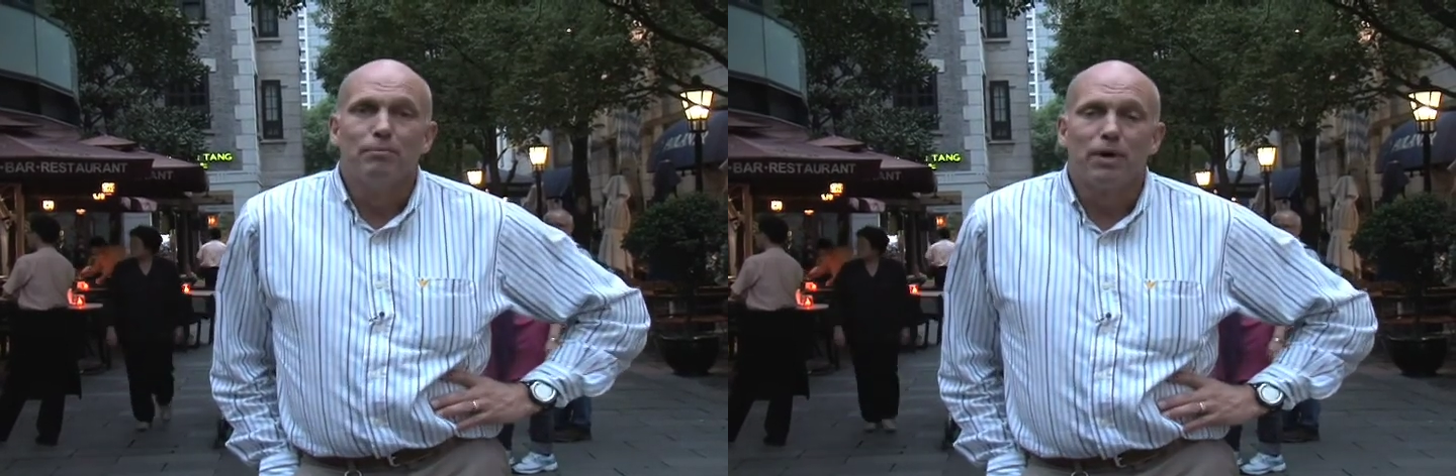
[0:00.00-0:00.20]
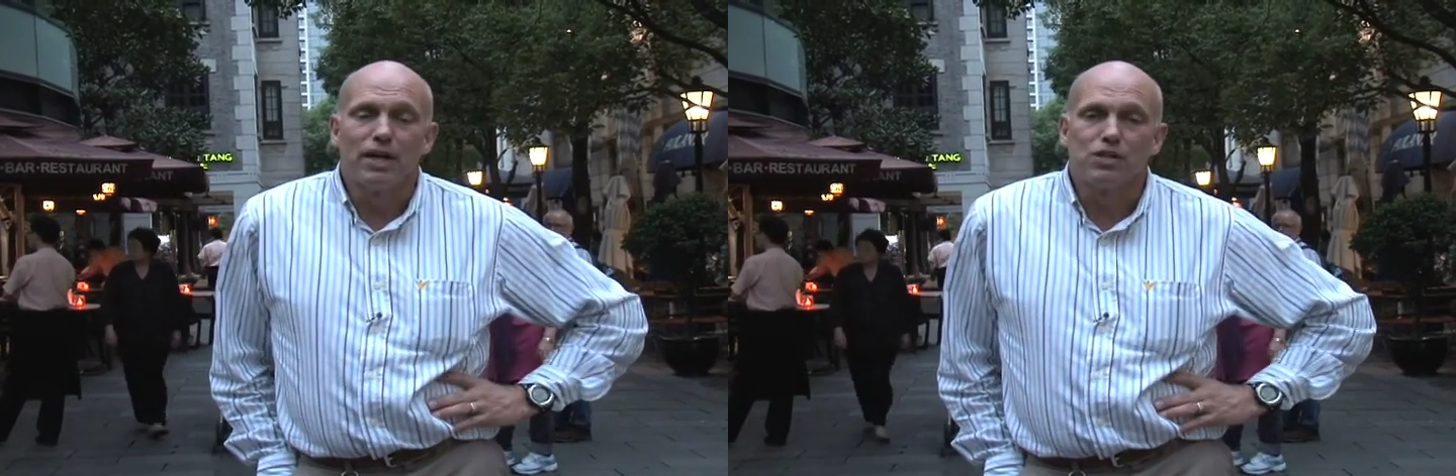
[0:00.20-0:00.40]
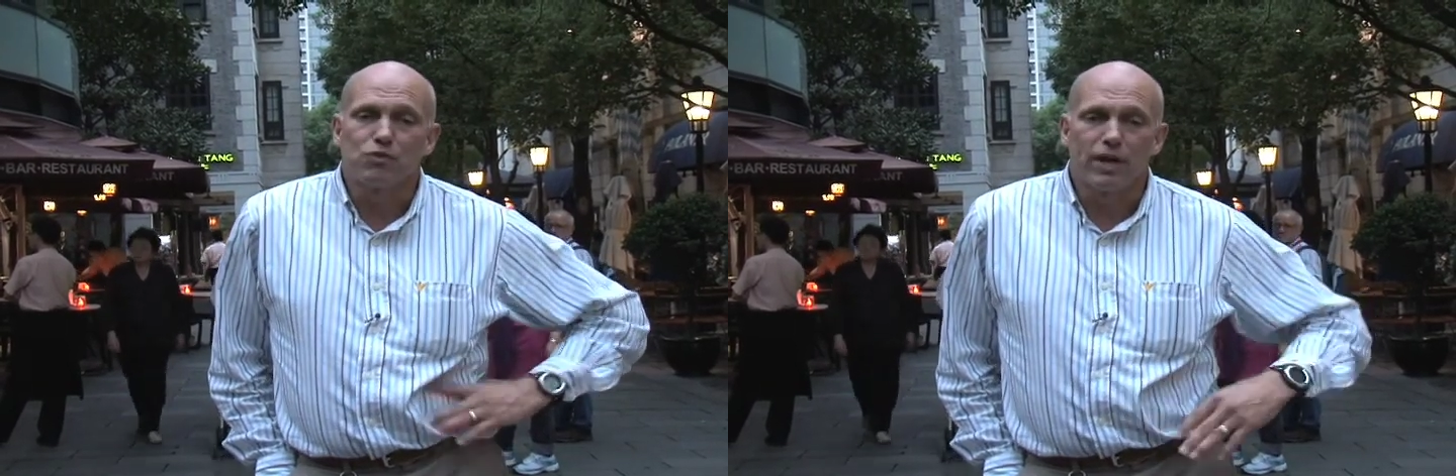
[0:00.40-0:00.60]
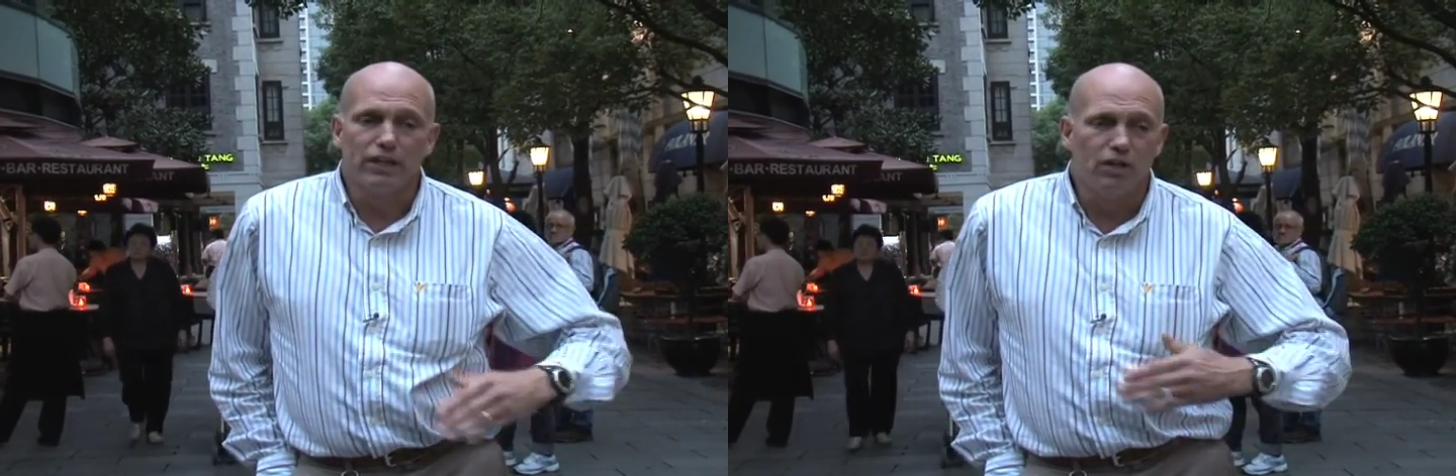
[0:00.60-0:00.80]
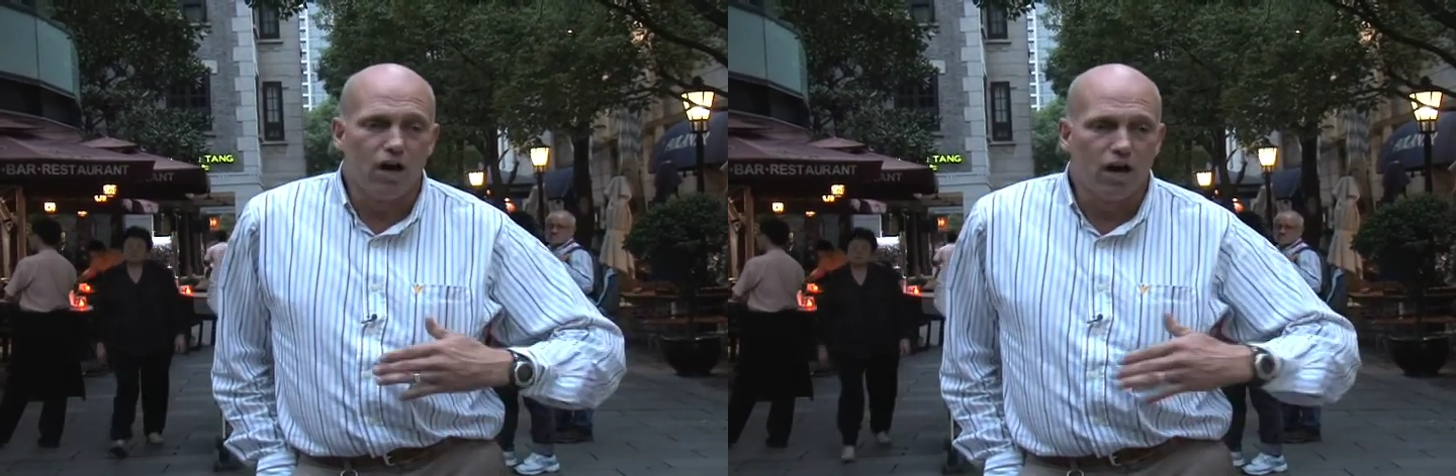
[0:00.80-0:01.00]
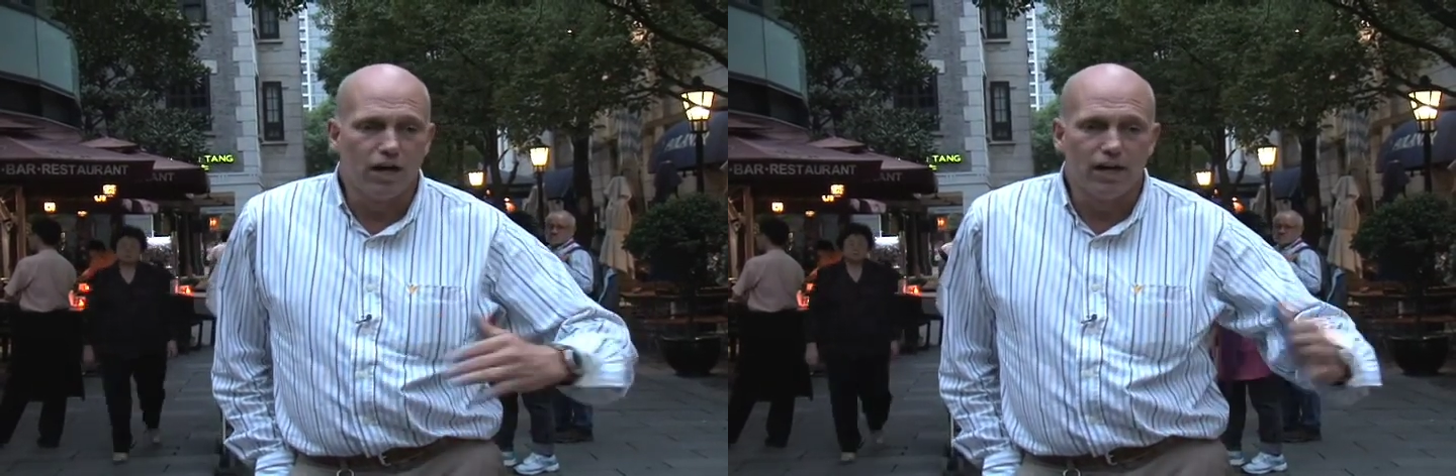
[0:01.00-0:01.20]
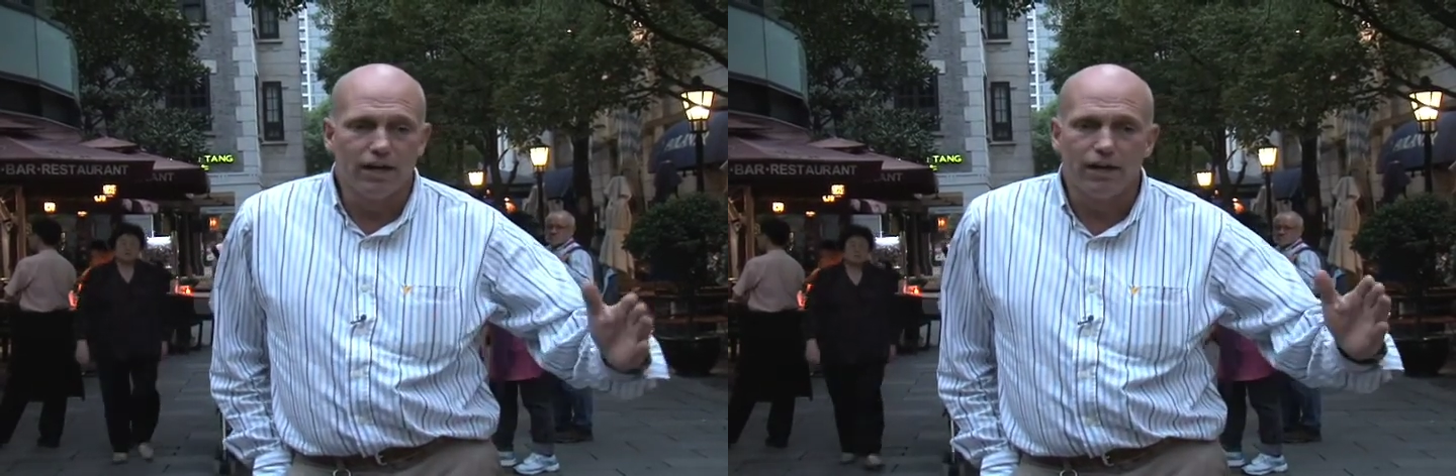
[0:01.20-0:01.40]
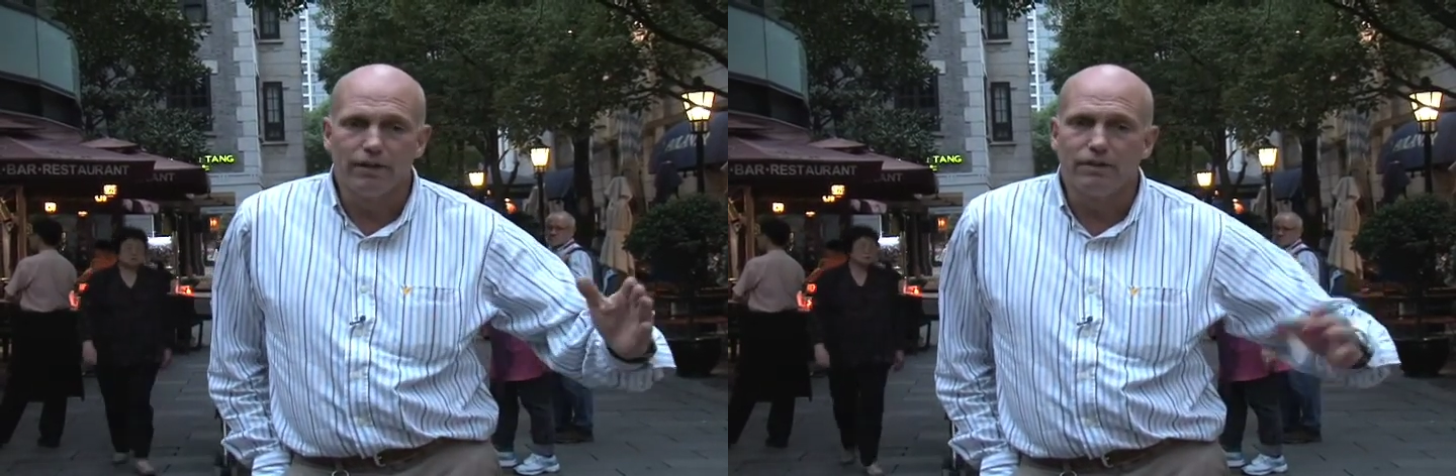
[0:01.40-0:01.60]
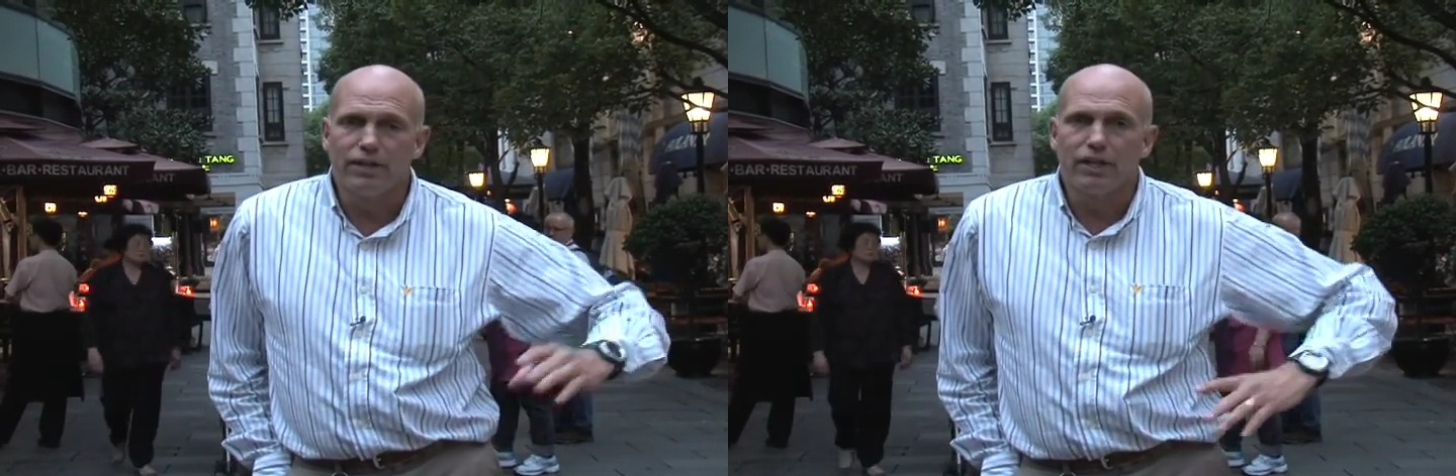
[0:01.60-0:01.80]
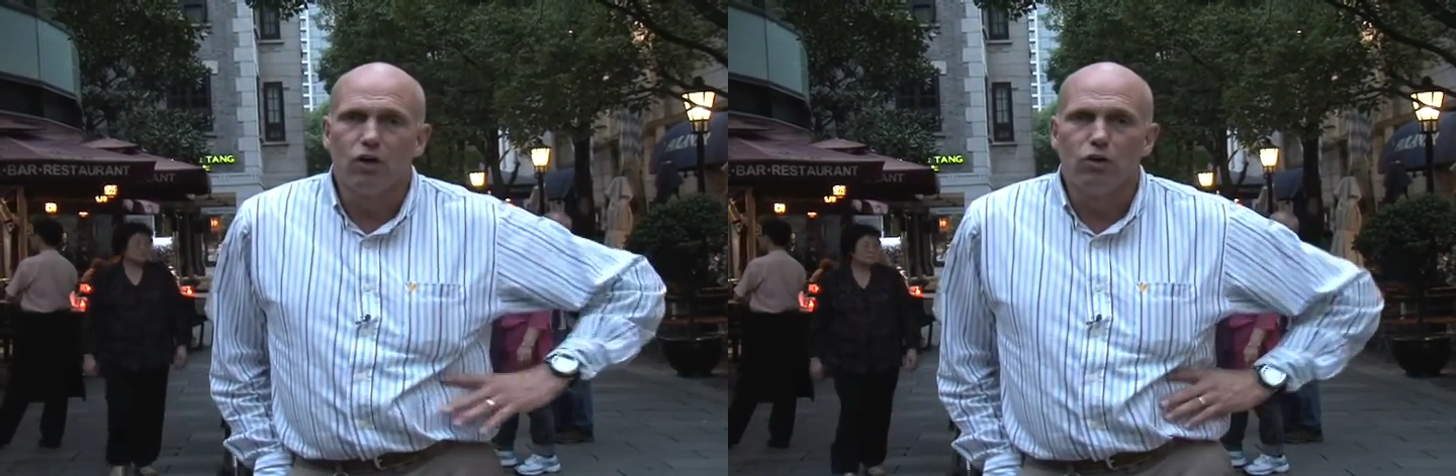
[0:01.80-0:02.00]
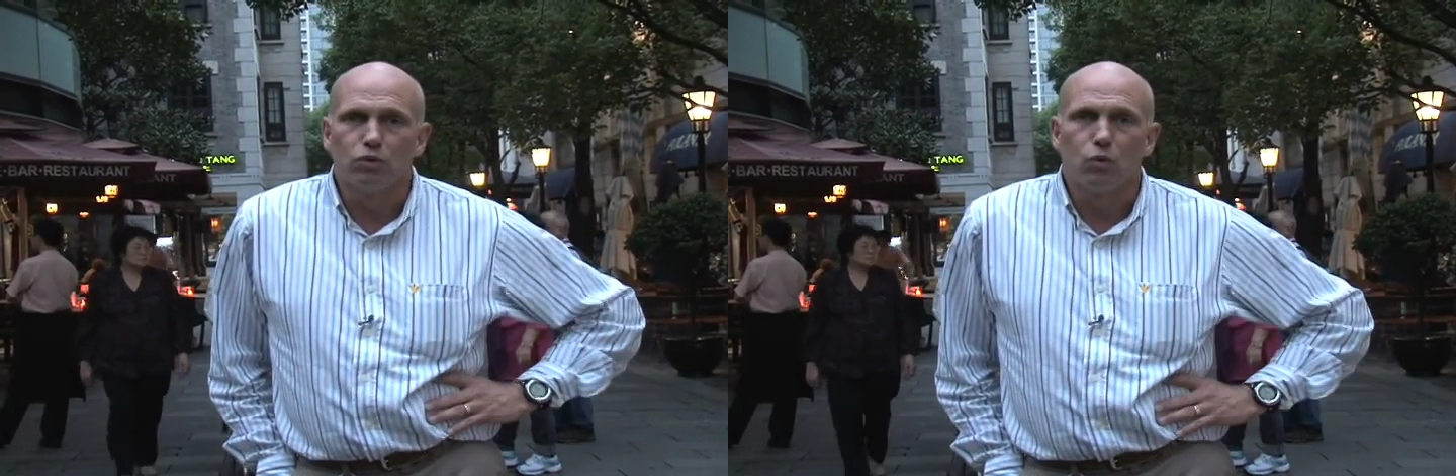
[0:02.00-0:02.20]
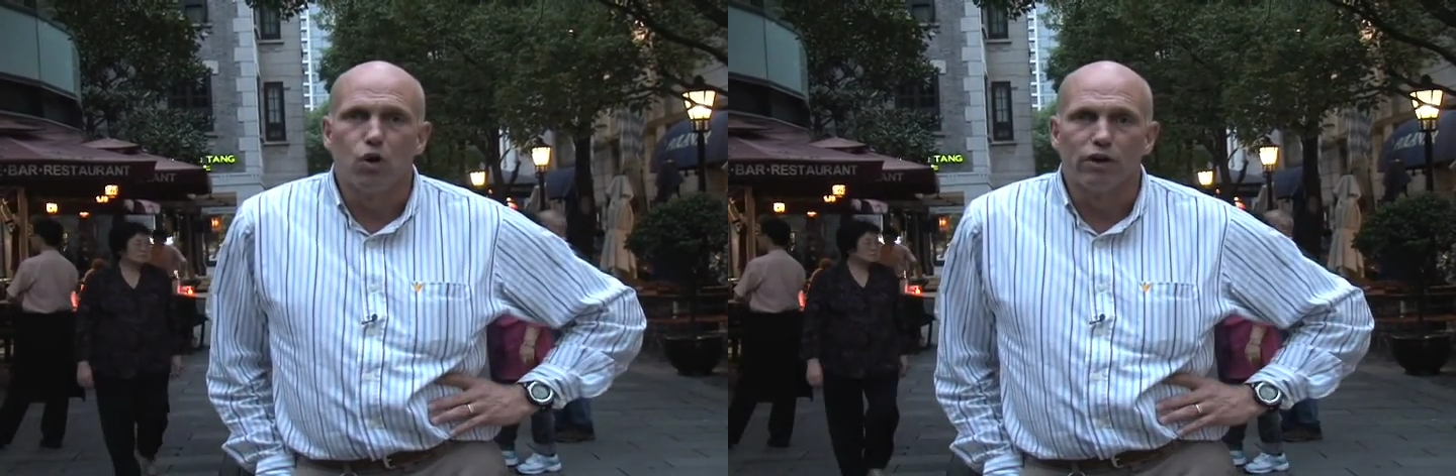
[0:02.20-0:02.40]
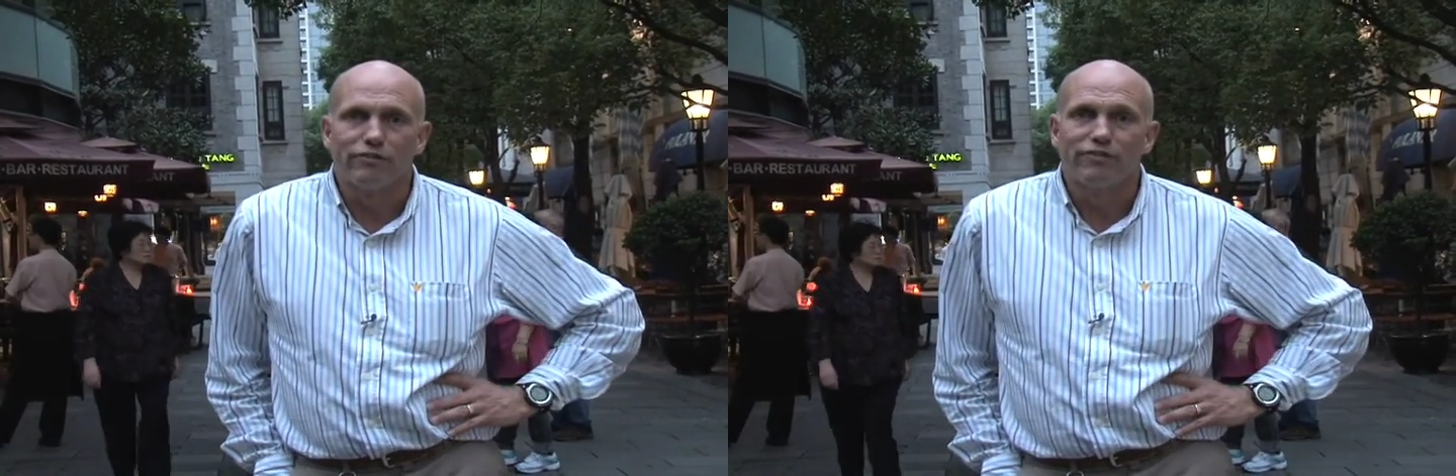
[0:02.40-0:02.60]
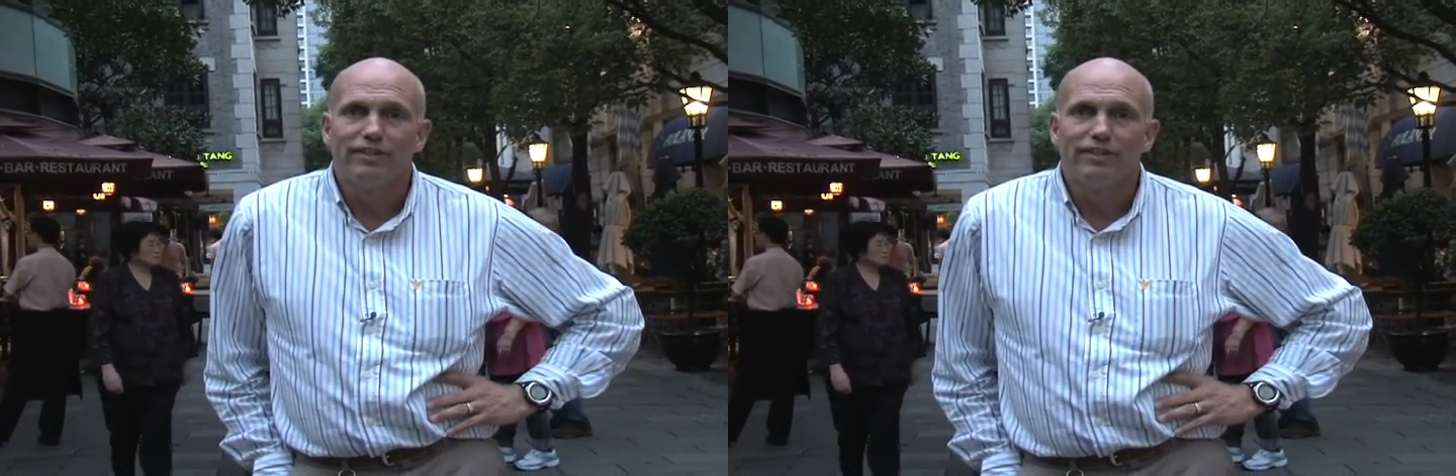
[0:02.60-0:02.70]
But it's right along the old wharf,